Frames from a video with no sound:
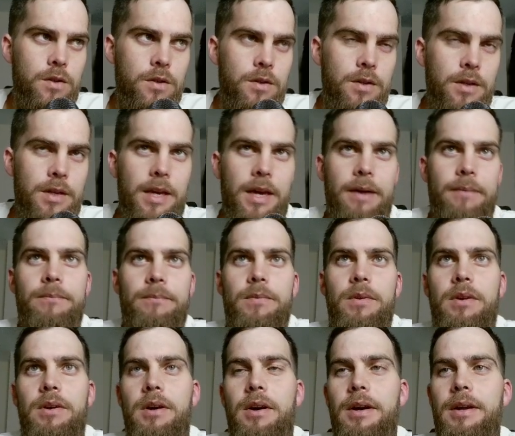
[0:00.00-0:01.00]
Yeah,
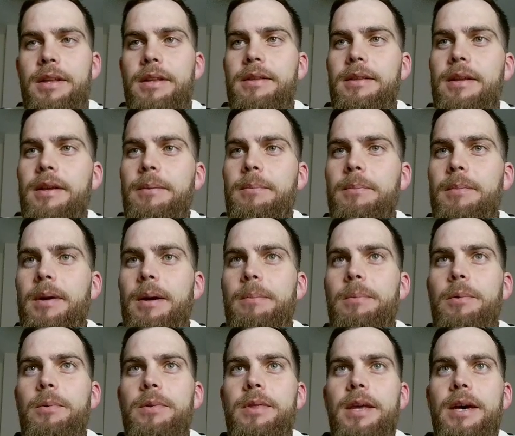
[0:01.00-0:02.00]
all right. I'm happy
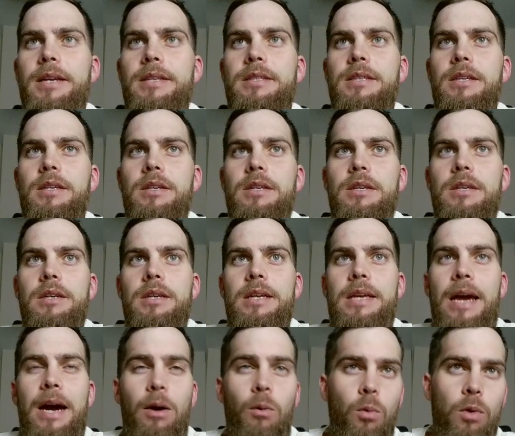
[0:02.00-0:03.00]
with that.
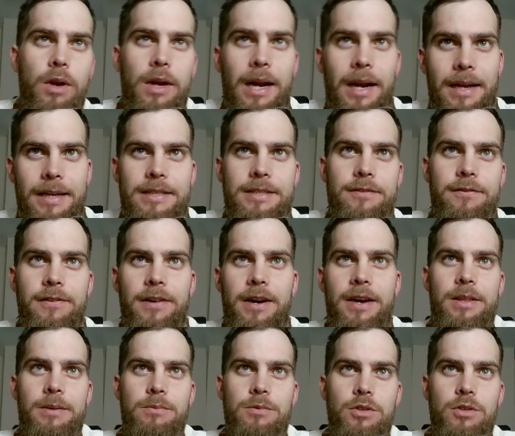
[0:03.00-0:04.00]
Yeah, I want to classify
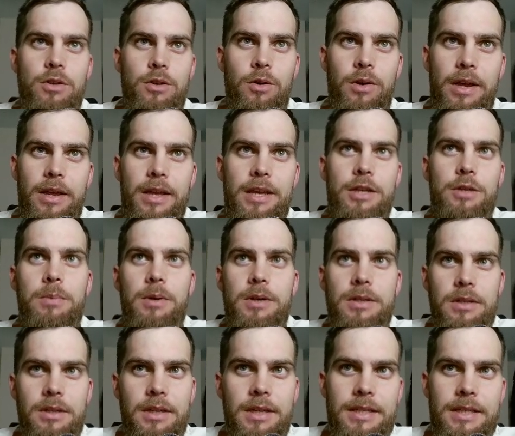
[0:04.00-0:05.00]
them. So each
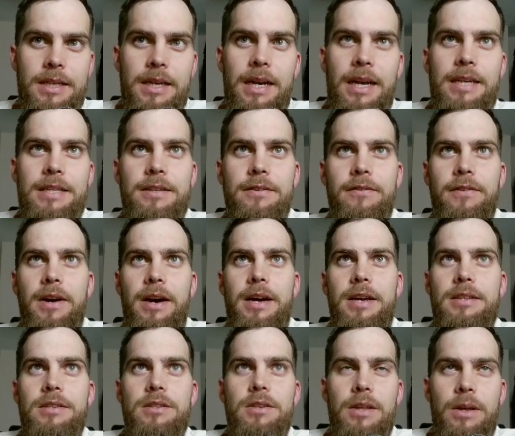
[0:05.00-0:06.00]
puzzle, let's classify
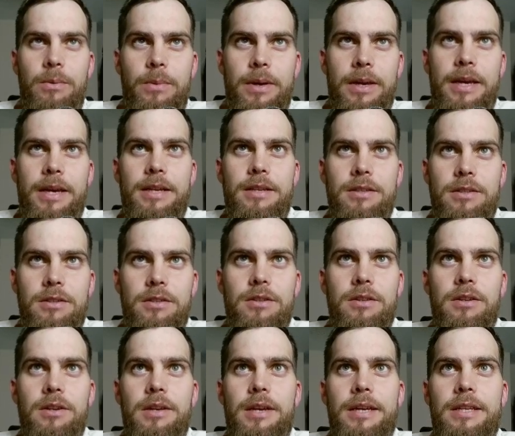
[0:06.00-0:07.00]
it so that we get
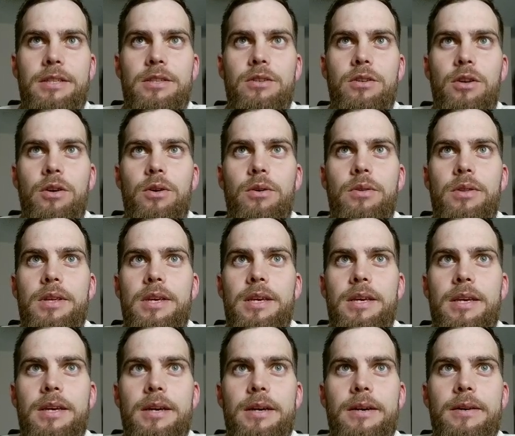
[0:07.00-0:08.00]
to know
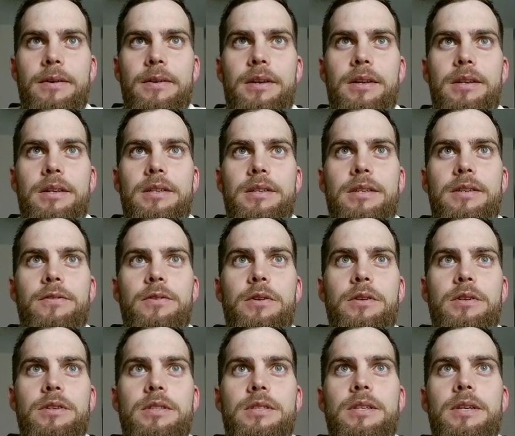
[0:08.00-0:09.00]
the
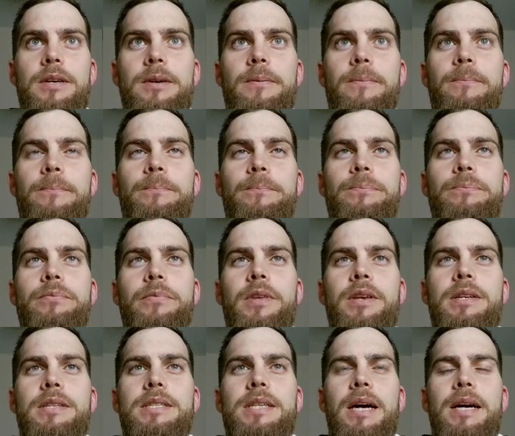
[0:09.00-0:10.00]
different
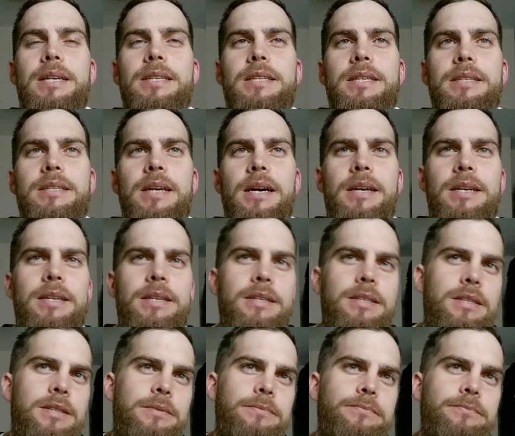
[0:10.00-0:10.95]
tactics, ideas.